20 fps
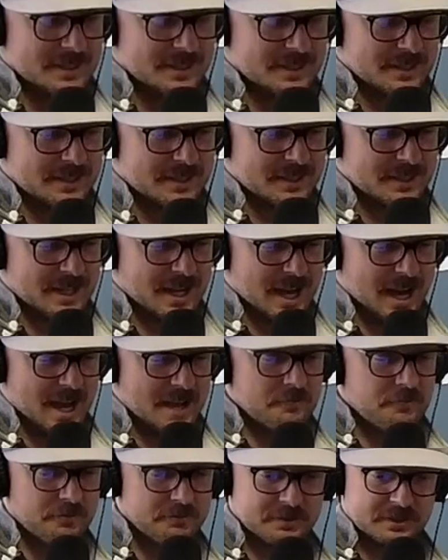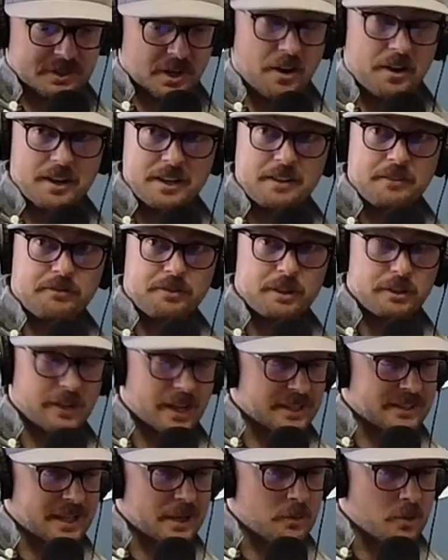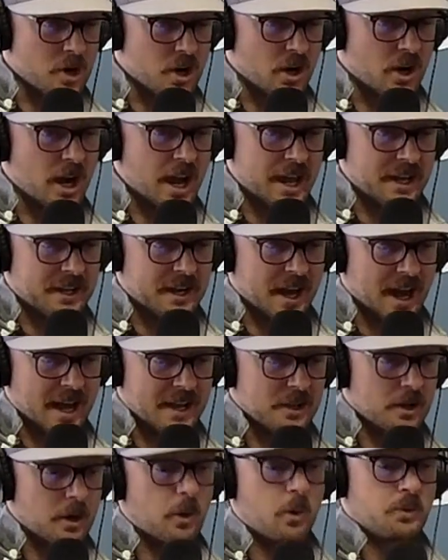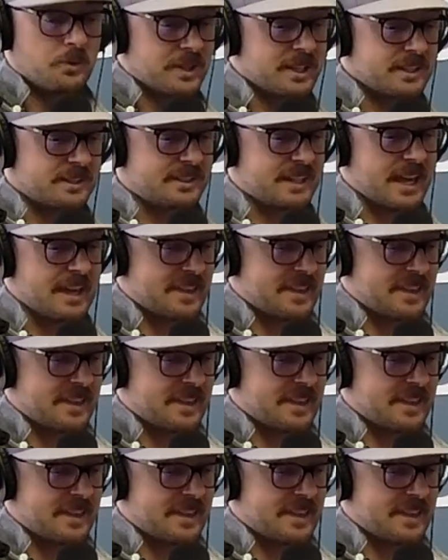playoffs? I'm starting to feel like they were. And I only say